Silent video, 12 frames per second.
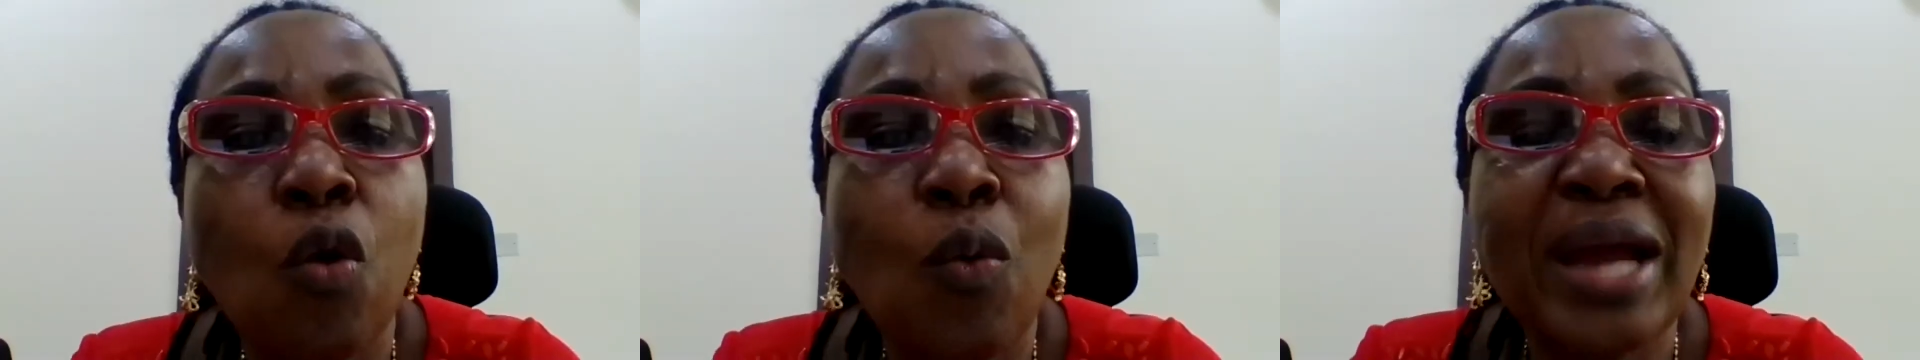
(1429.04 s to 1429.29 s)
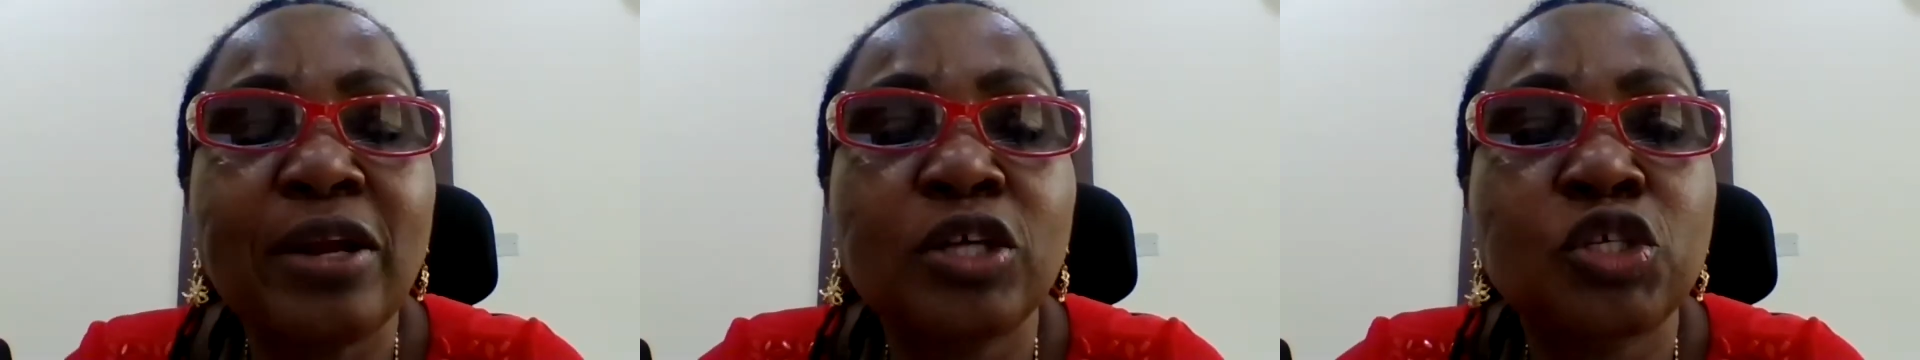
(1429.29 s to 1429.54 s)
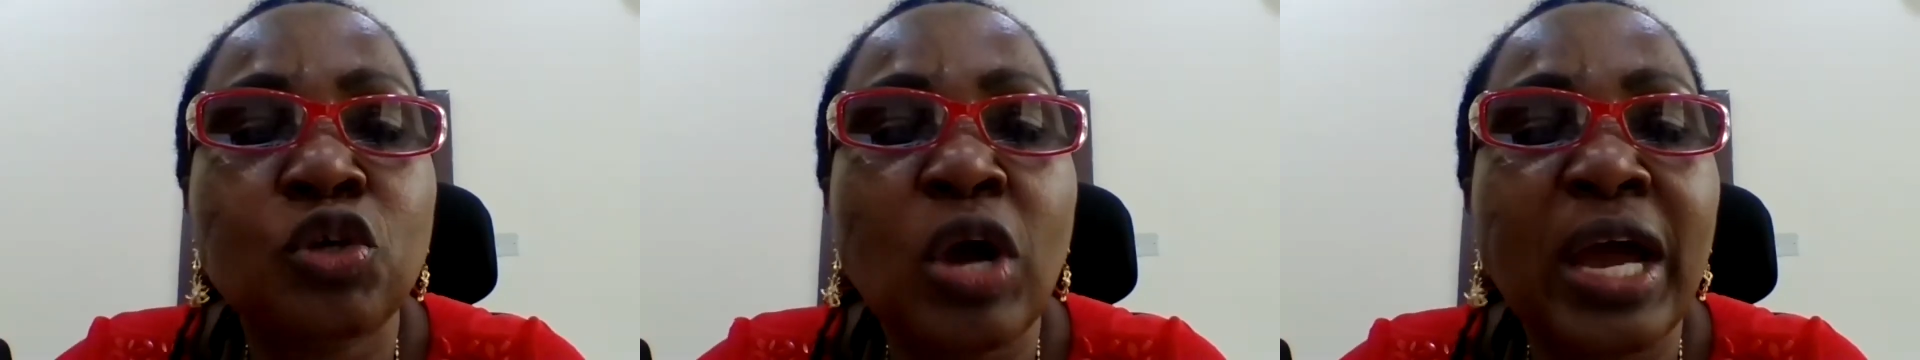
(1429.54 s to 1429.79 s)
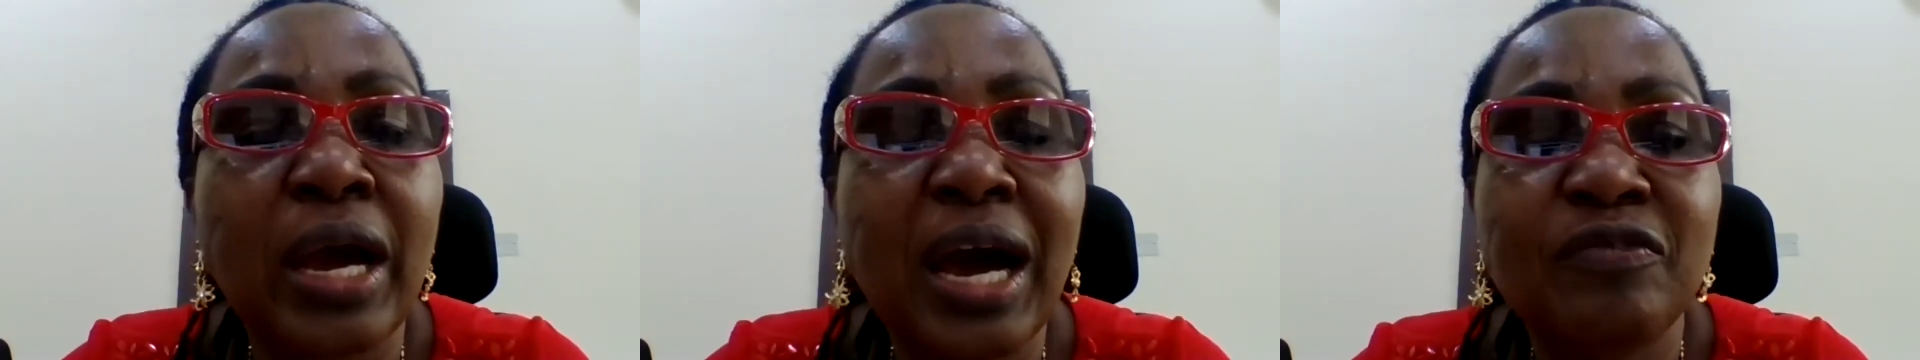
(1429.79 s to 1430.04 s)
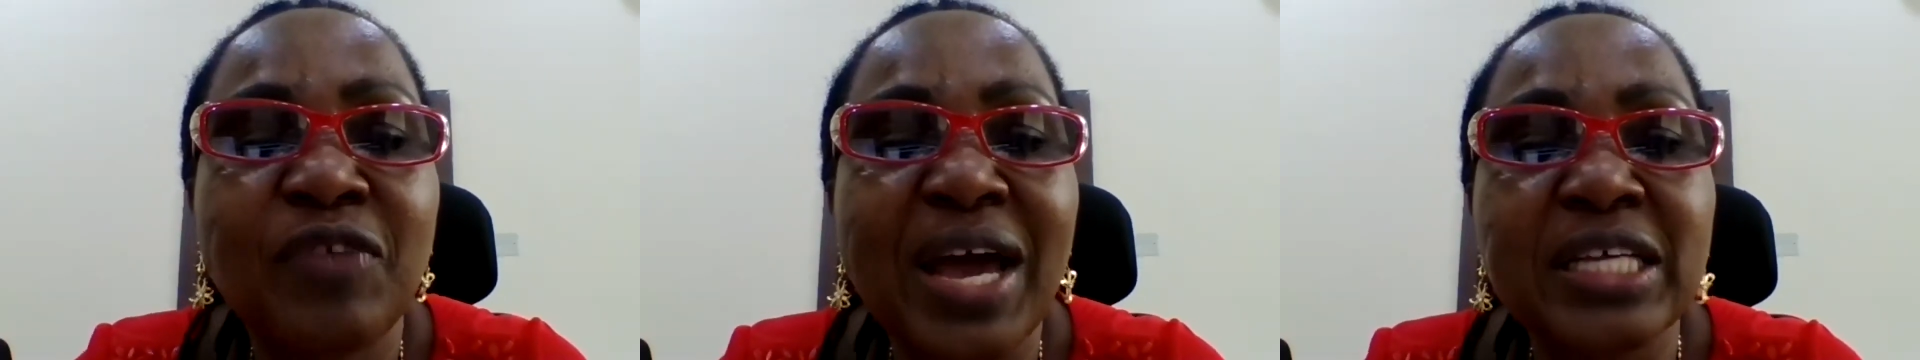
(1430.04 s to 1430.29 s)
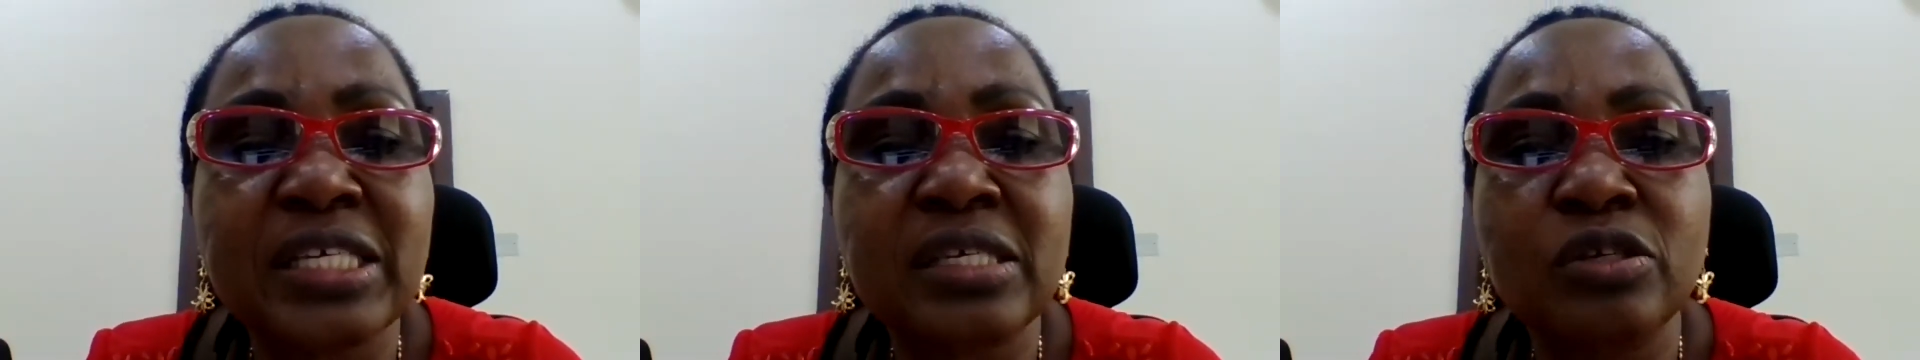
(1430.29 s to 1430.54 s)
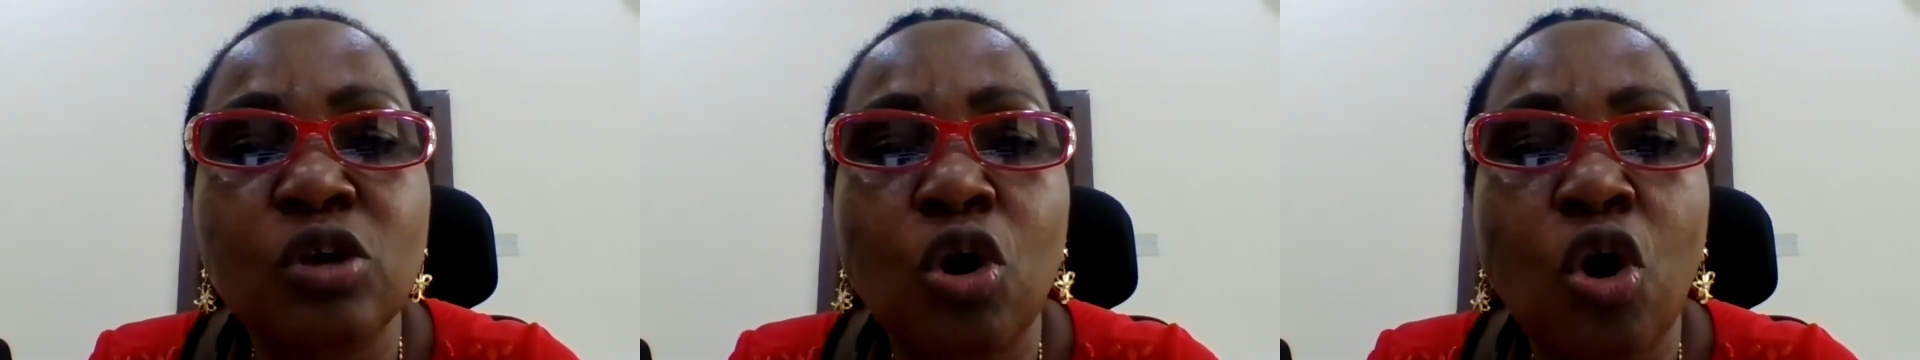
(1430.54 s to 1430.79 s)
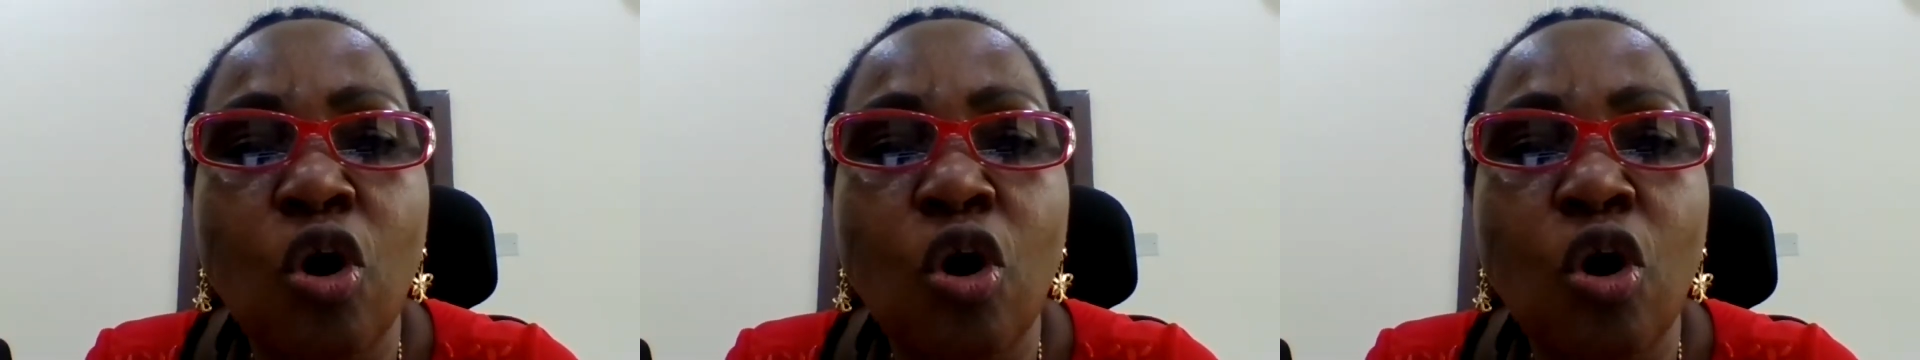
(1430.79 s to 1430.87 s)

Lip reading: why not advise your